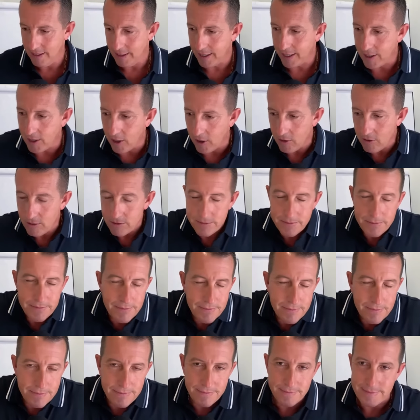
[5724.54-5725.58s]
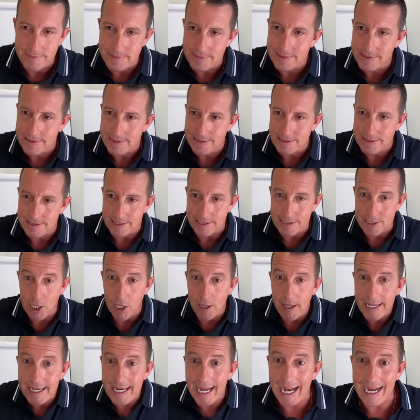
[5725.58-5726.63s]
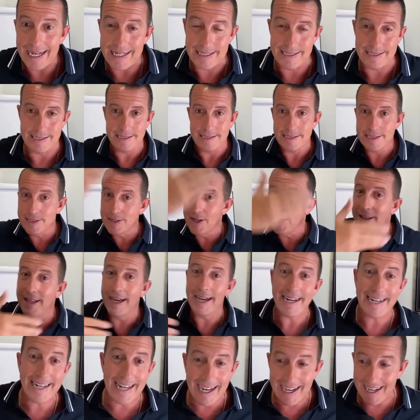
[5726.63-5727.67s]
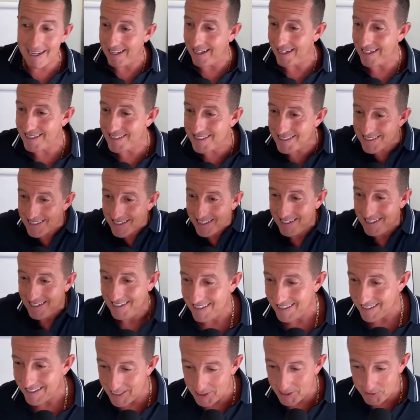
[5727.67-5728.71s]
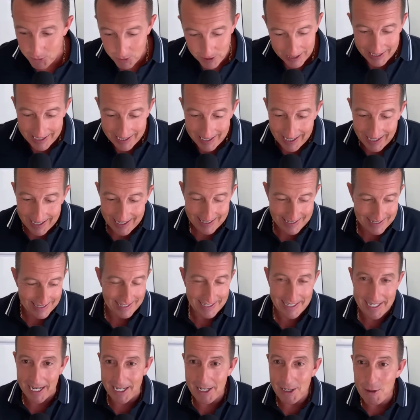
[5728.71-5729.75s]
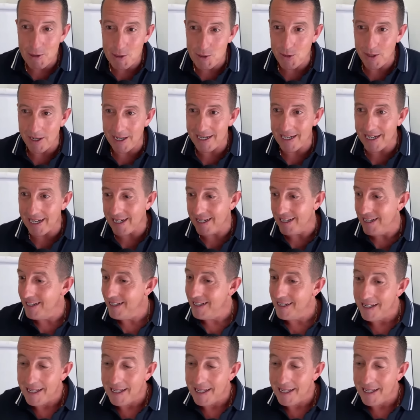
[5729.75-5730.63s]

that's all I got. That's all I got. This is what I got. I got to use what I got.